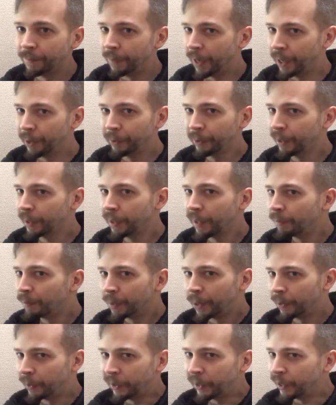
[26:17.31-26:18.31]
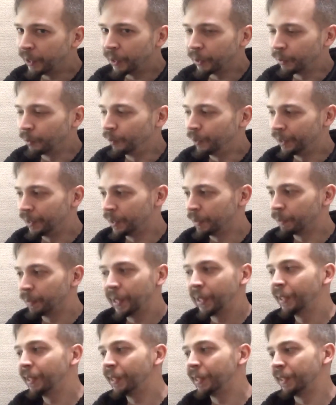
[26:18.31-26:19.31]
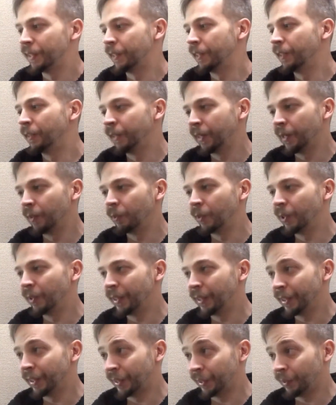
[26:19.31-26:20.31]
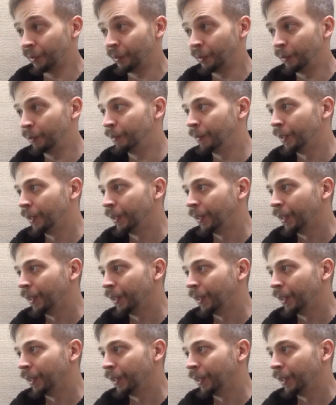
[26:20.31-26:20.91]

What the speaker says: I don't think they put out any other ones. It probably didn't sell that well, I assume.